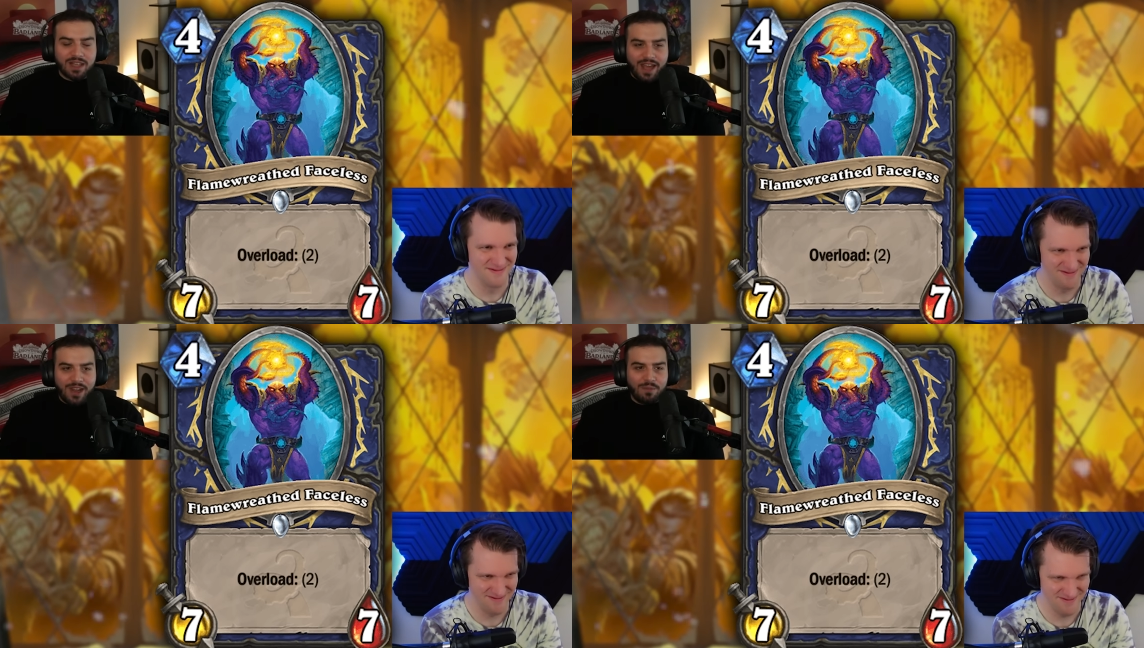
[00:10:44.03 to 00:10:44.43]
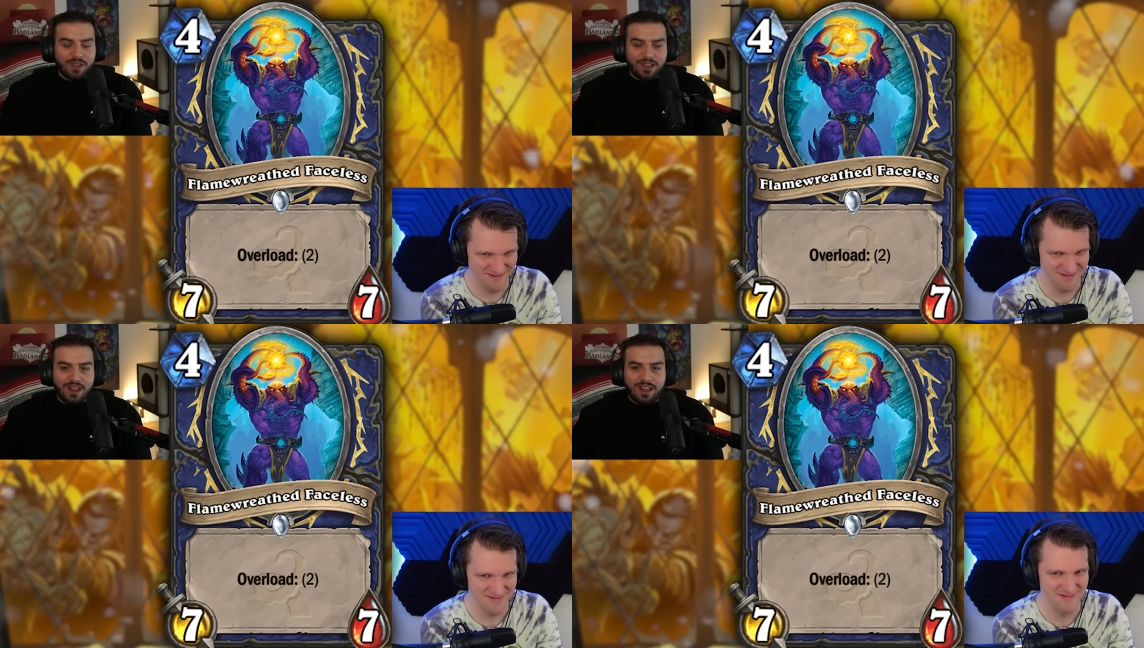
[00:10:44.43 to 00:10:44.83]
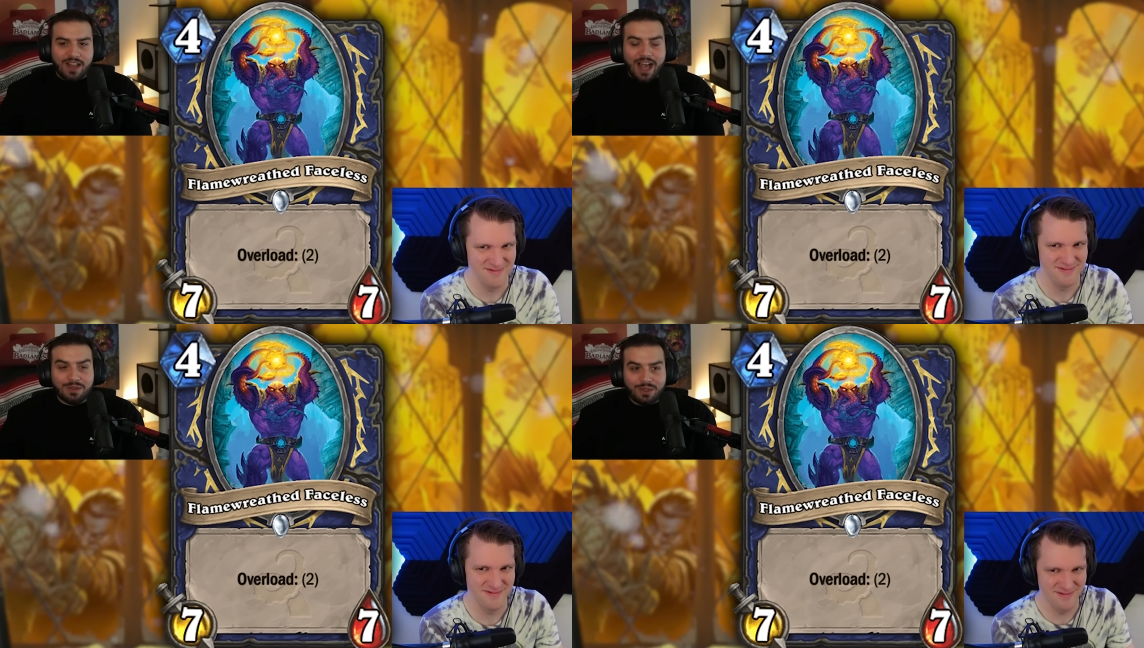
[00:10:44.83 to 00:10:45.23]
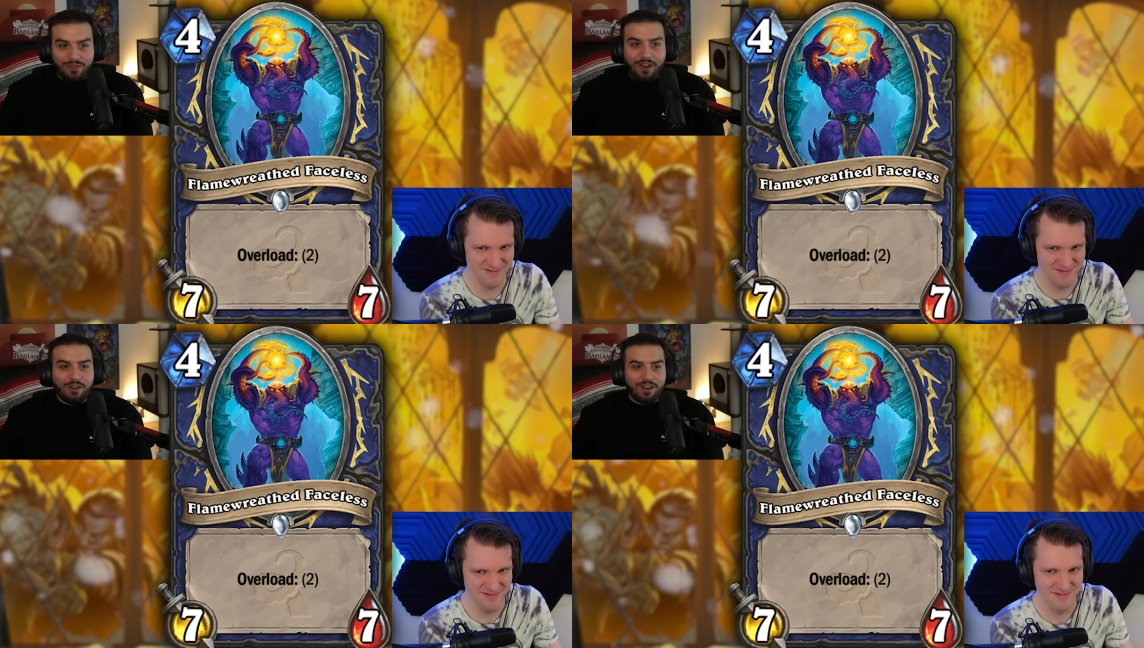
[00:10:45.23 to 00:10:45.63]
Speaker 1: lineup. Like the class is
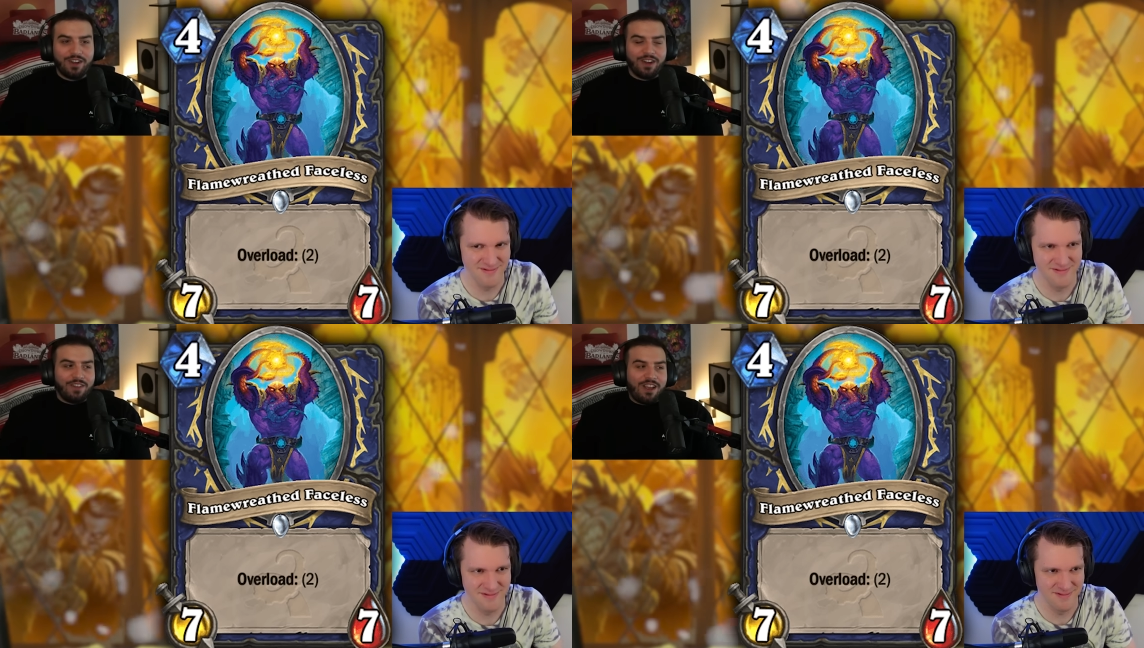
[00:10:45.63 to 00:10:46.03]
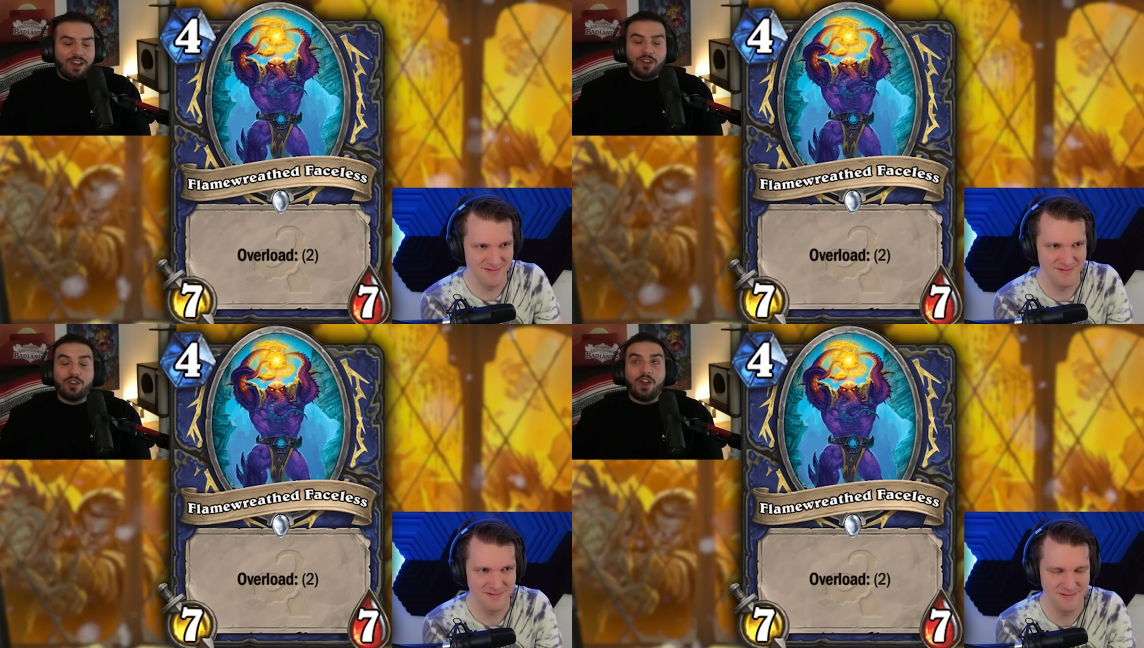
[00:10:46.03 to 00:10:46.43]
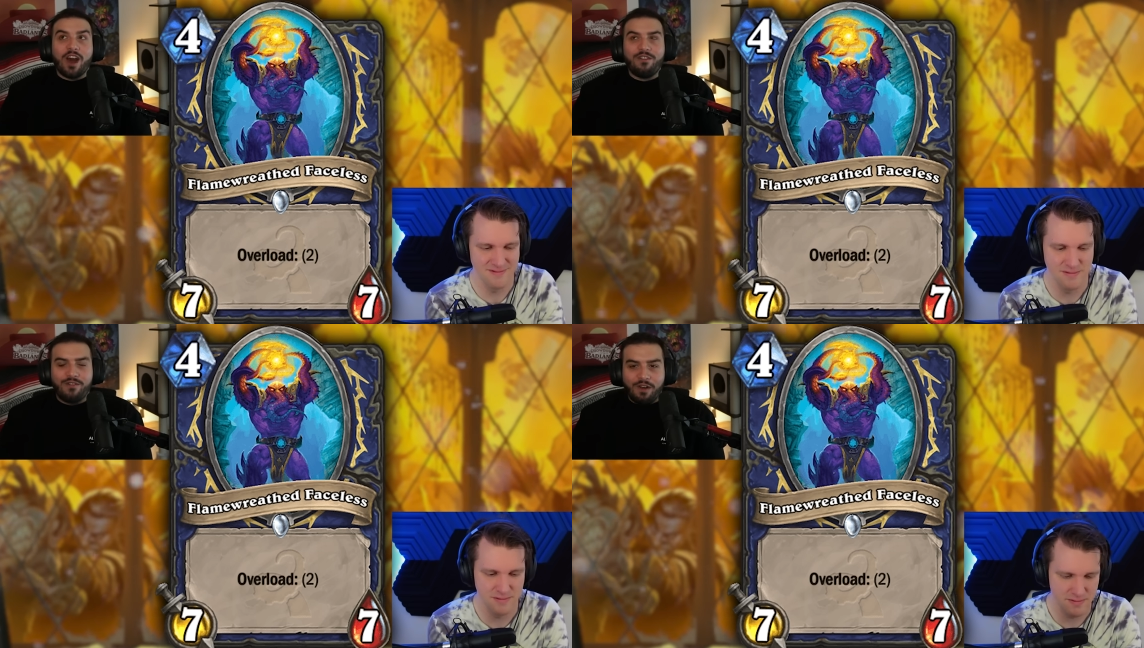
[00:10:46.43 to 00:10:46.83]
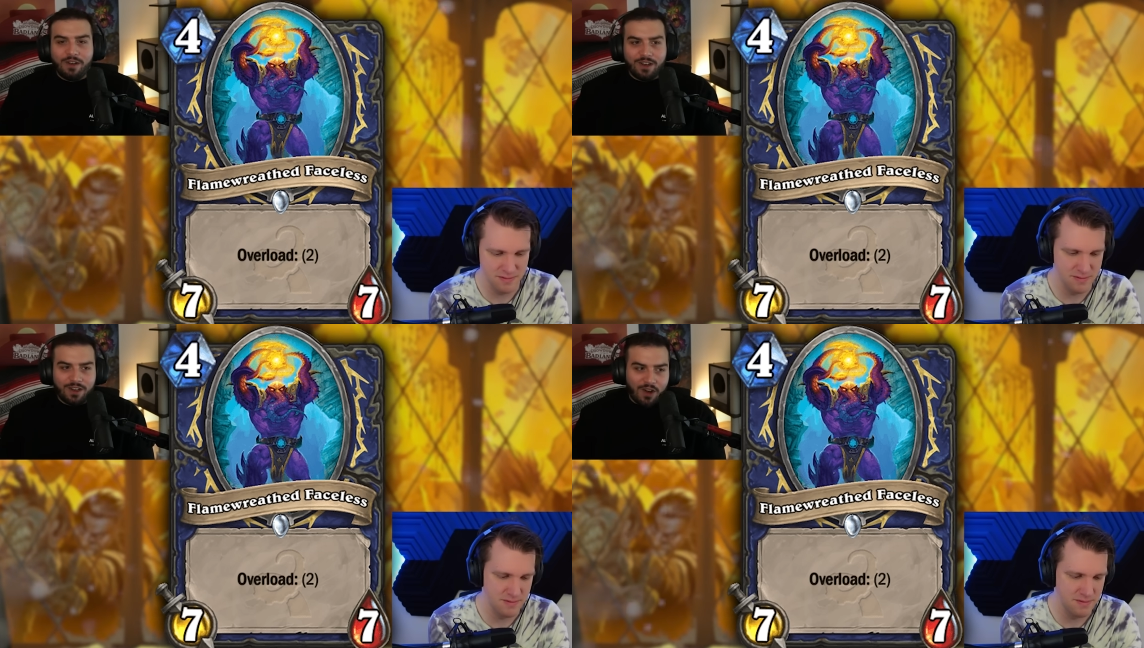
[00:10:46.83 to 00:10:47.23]
very good here. They got a lot of
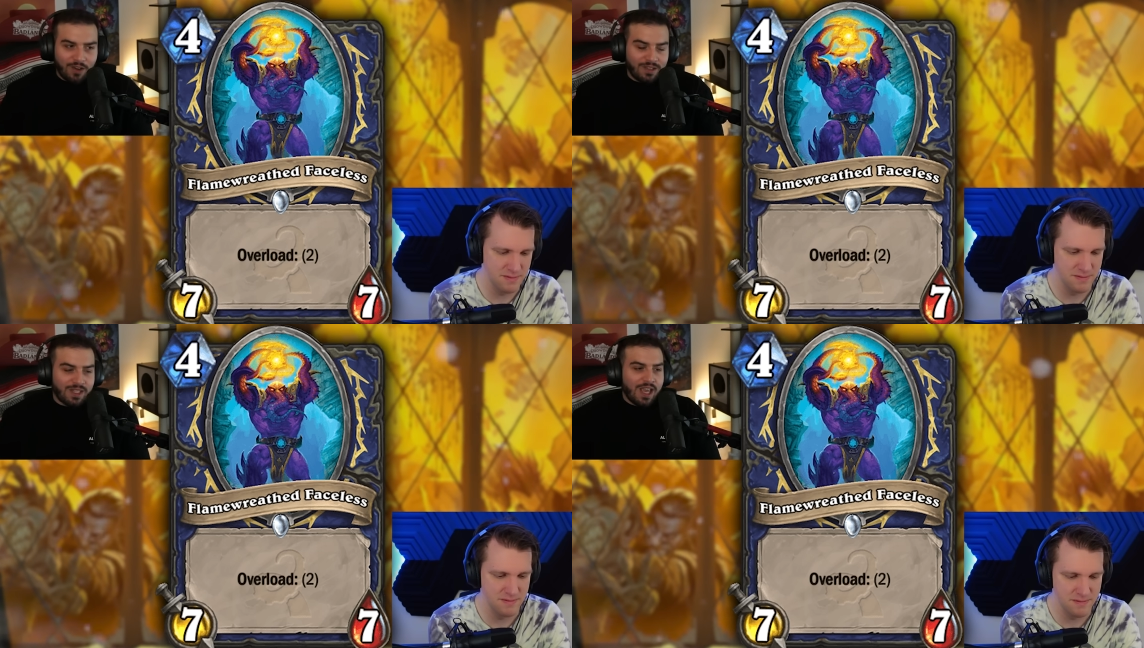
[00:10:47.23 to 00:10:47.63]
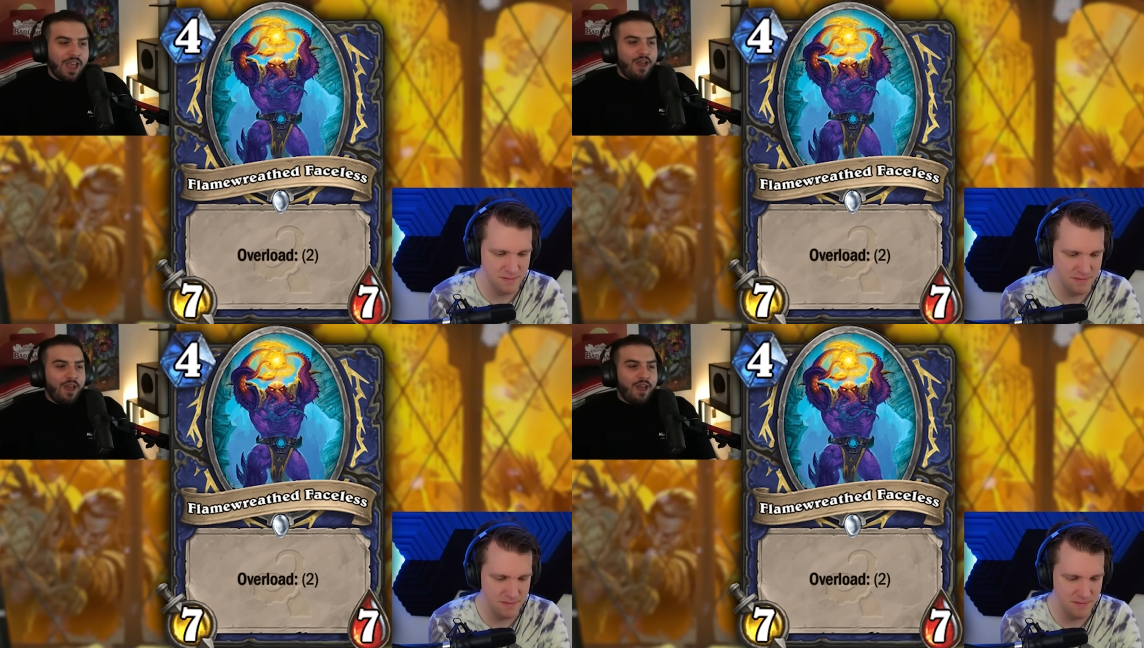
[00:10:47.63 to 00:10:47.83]
very good cards.